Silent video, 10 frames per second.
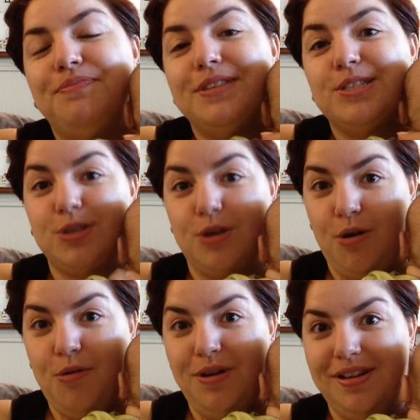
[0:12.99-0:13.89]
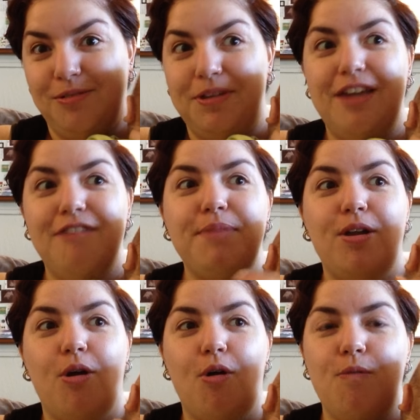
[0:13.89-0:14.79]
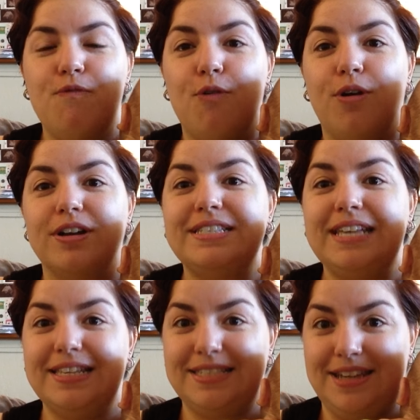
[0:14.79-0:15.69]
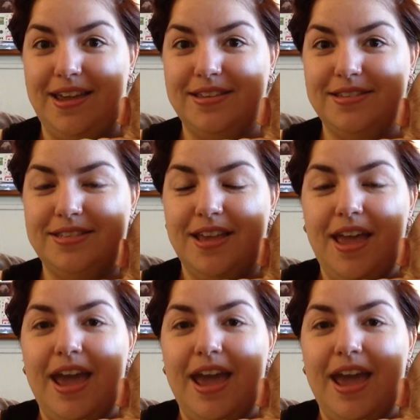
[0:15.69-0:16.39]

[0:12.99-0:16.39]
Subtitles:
So we have been home for 6 days,